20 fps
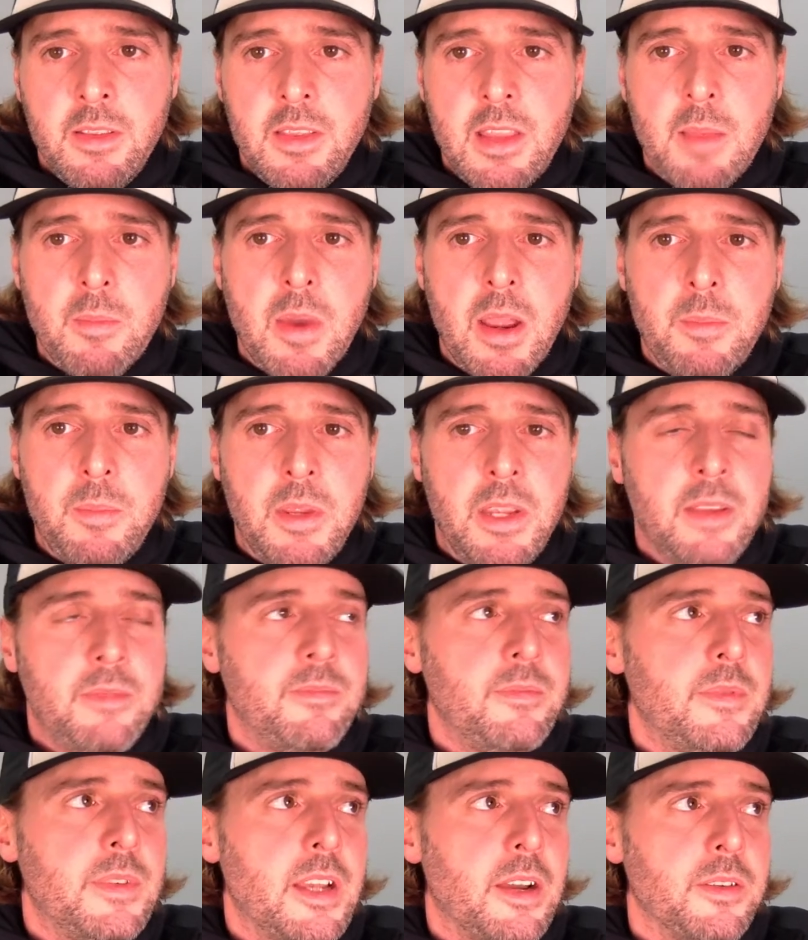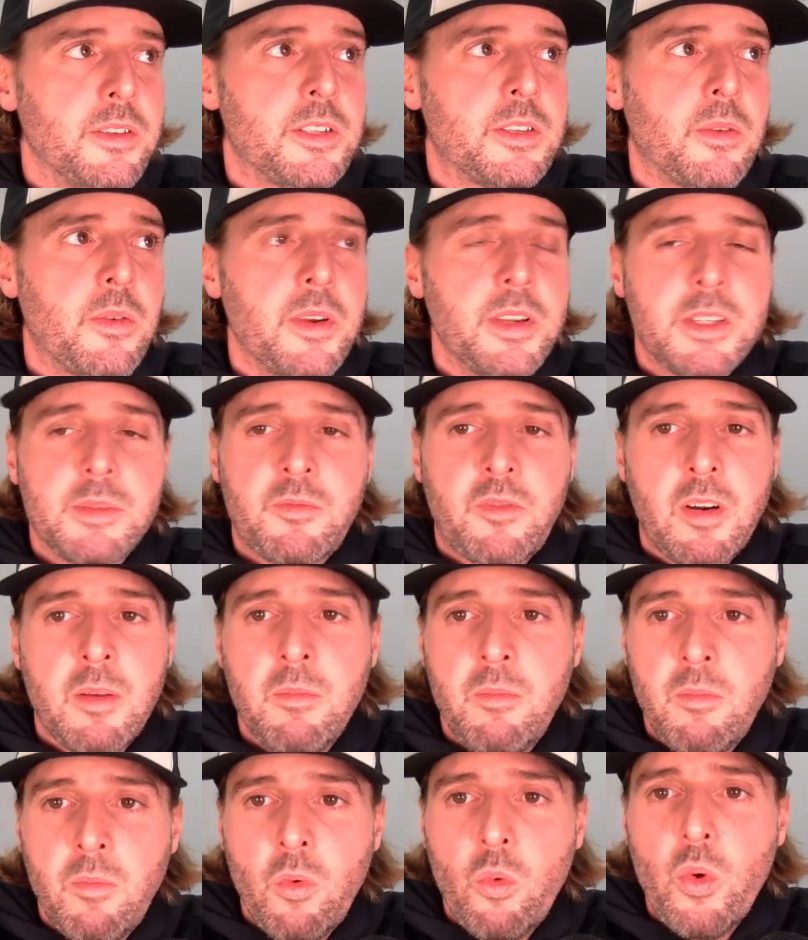they might be telling stories
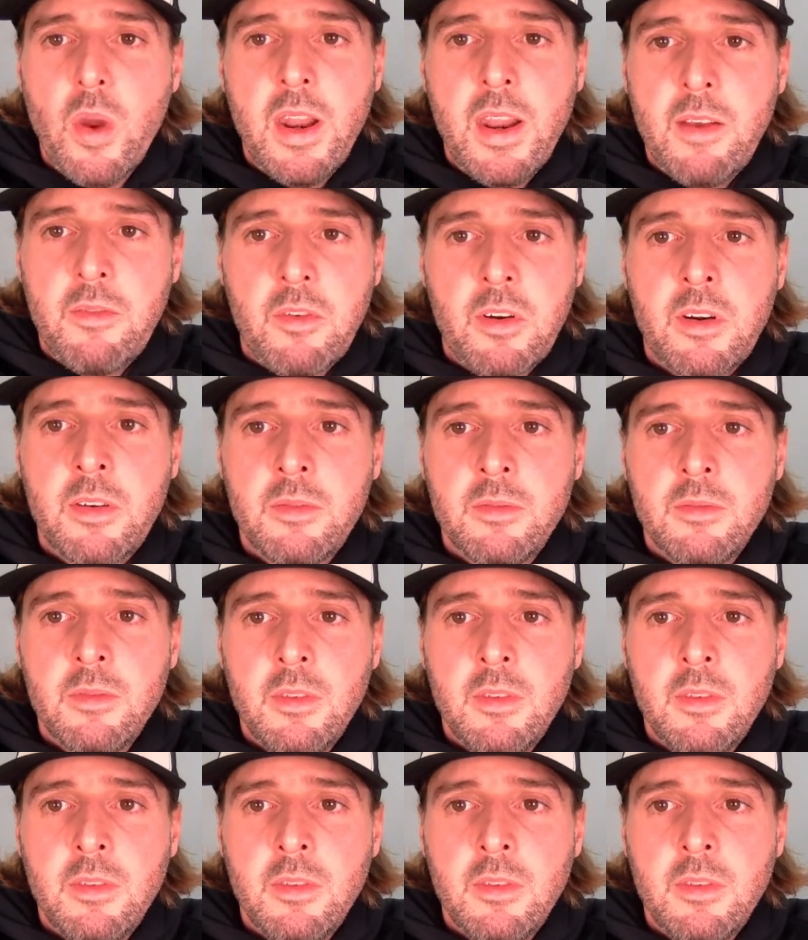from whenever.